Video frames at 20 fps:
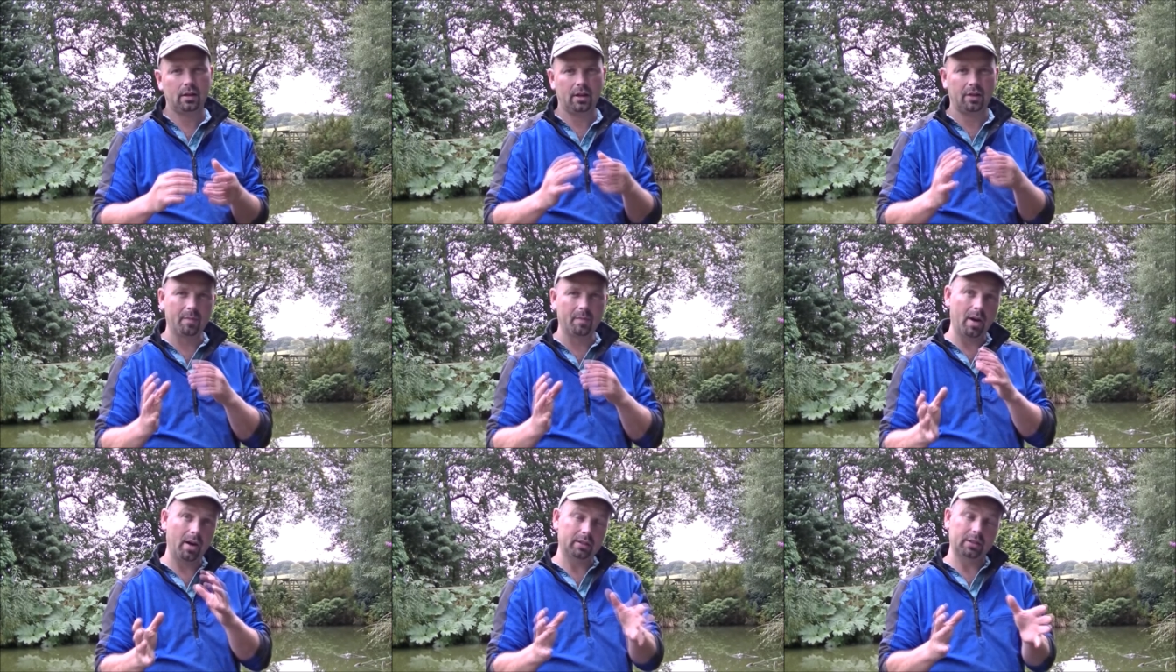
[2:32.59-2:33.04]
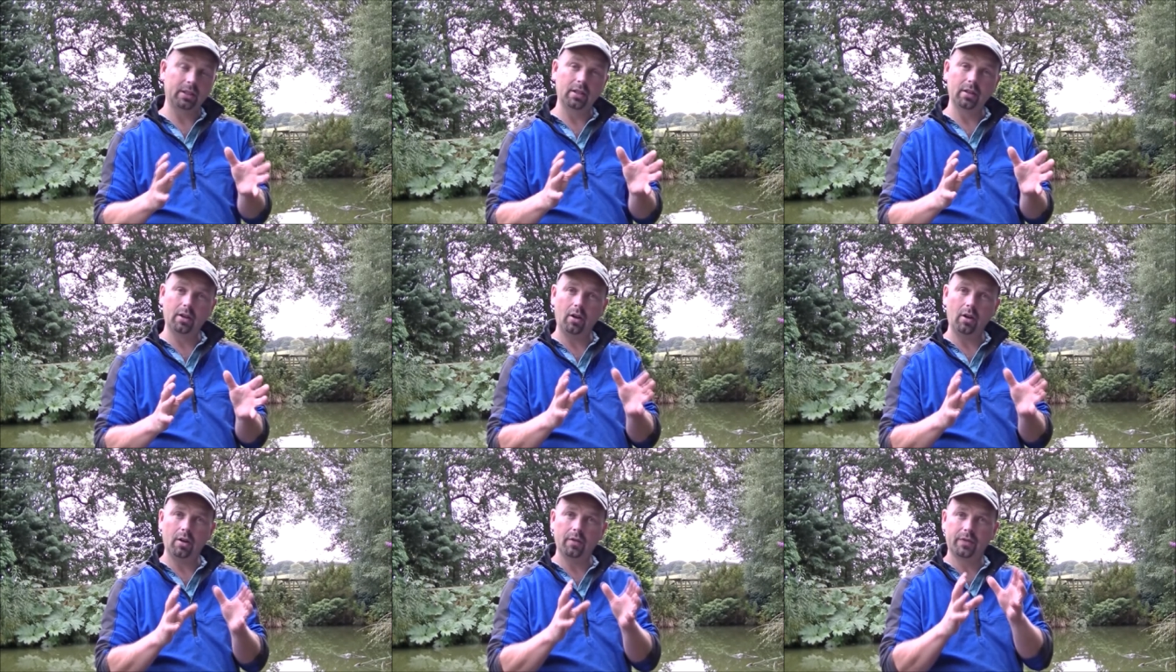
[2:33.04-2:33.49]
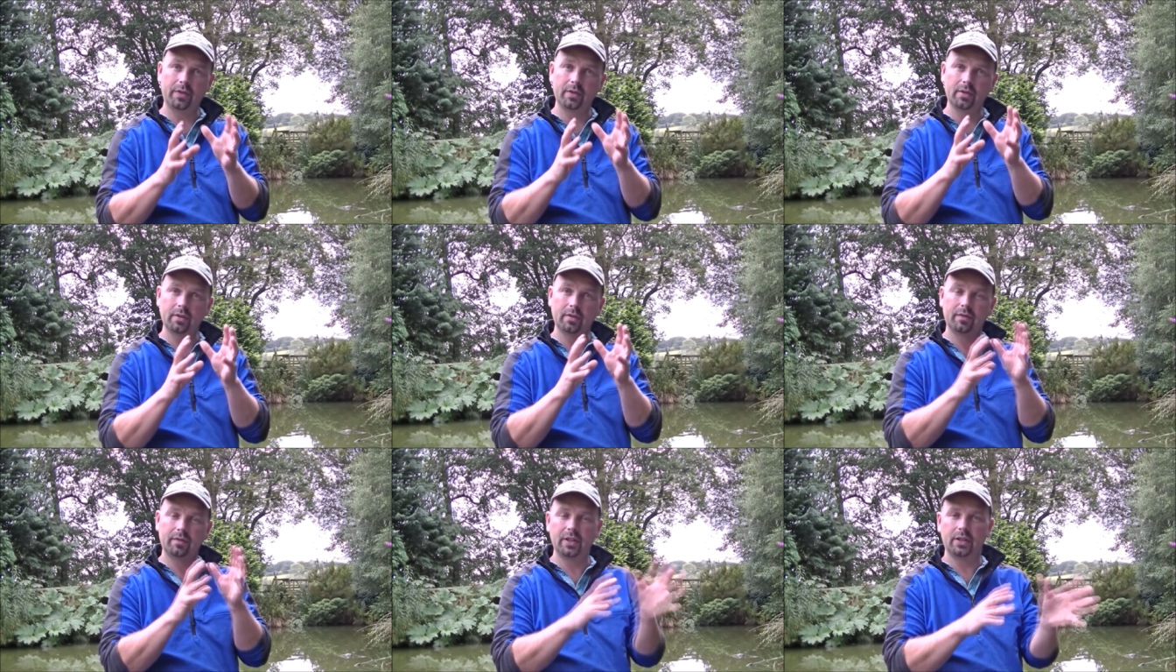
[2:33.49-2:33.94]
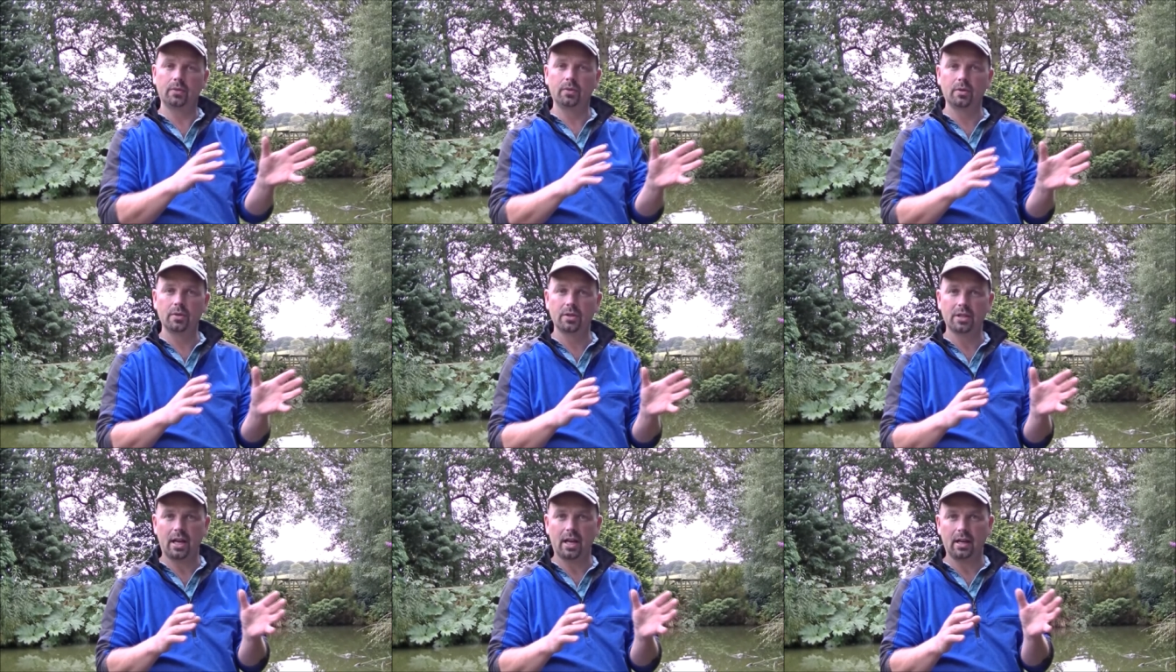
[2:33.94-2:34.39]
I've marked a lot of the
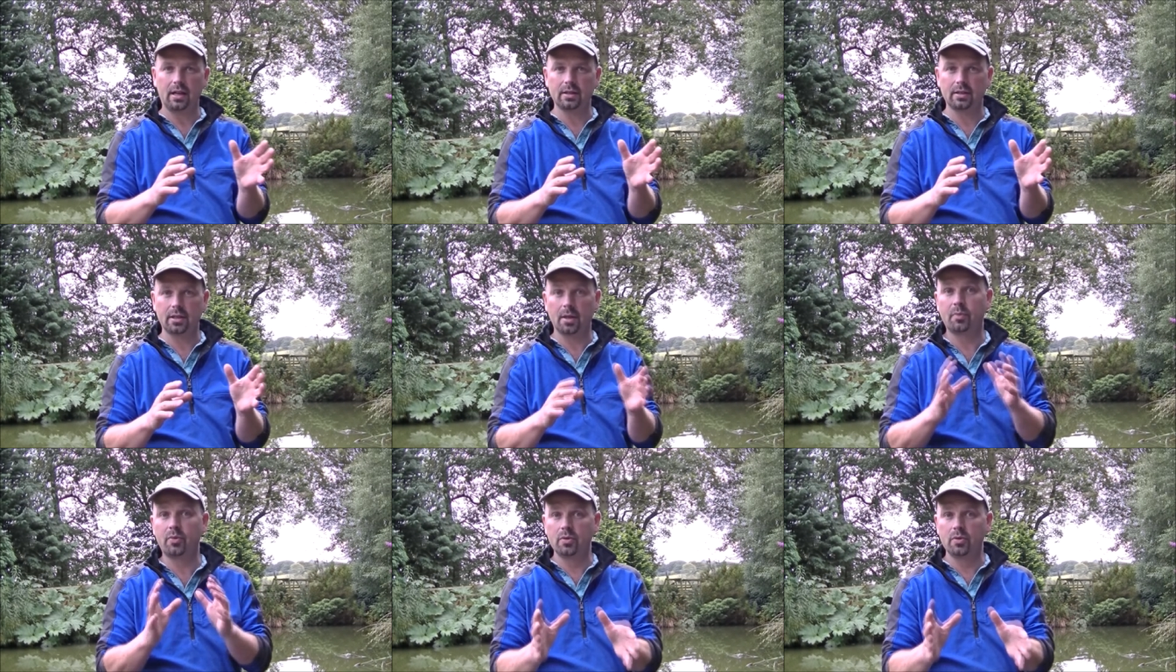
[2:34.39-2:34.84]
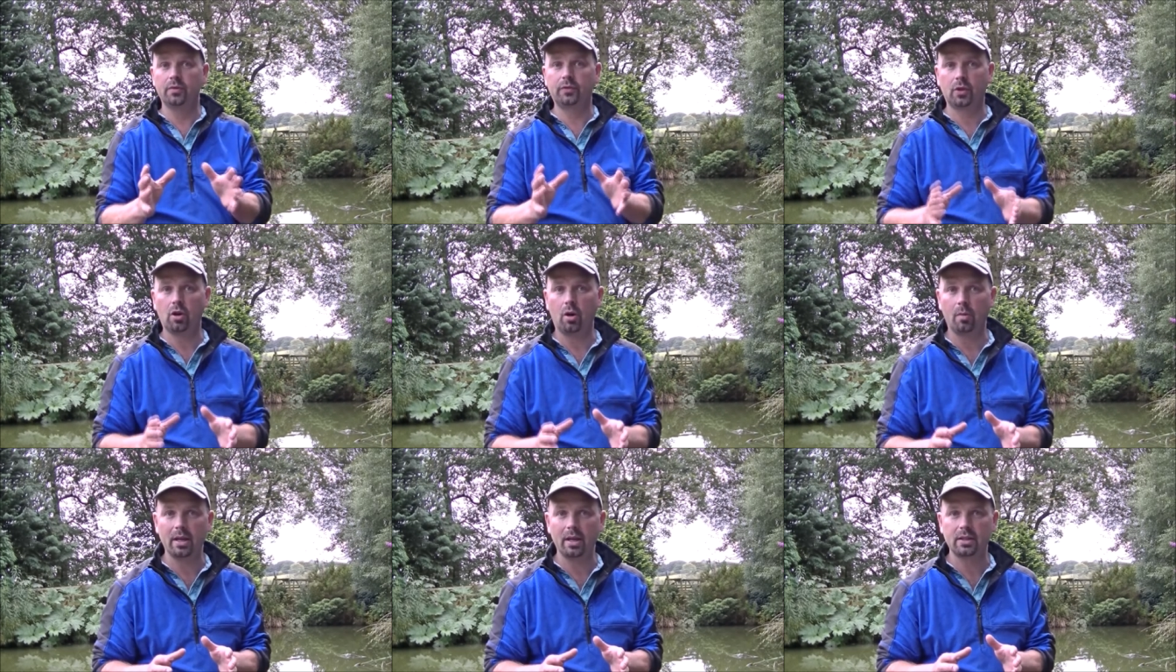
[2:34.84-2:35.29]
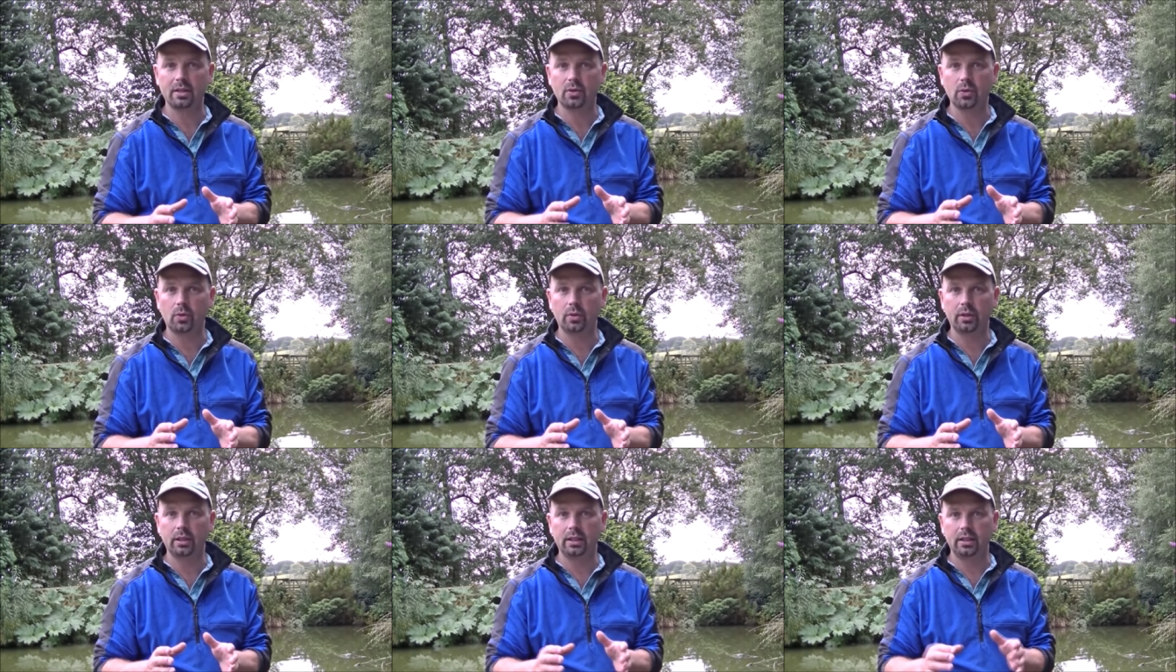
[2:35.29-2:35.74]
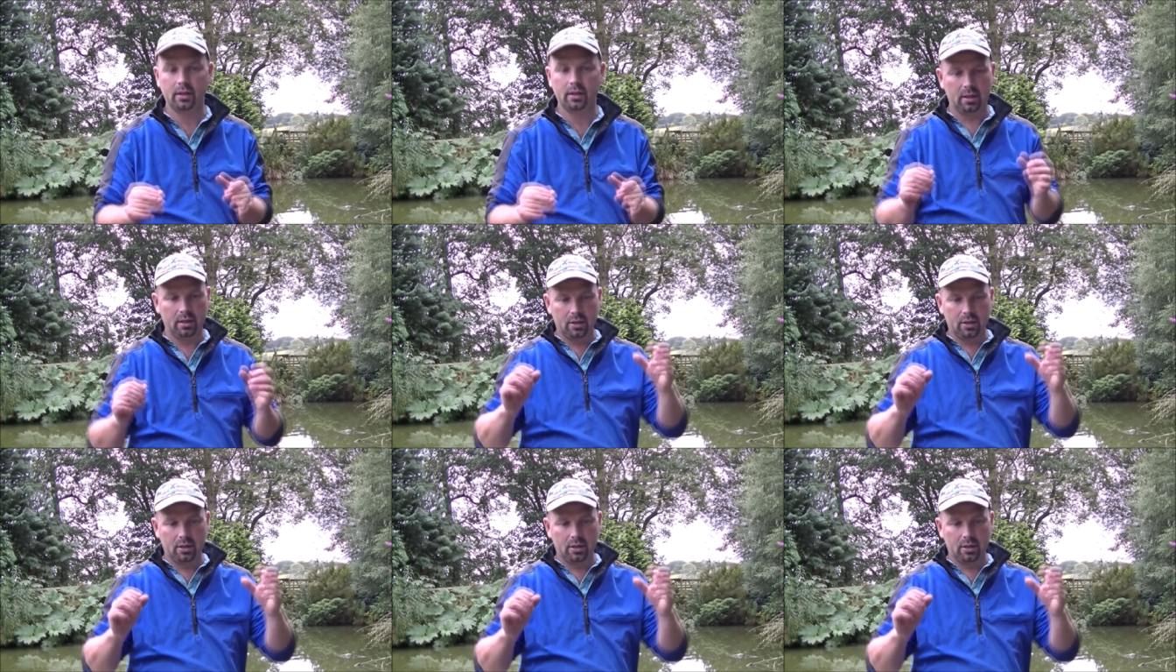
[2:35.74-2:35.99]
videos as approved comments only,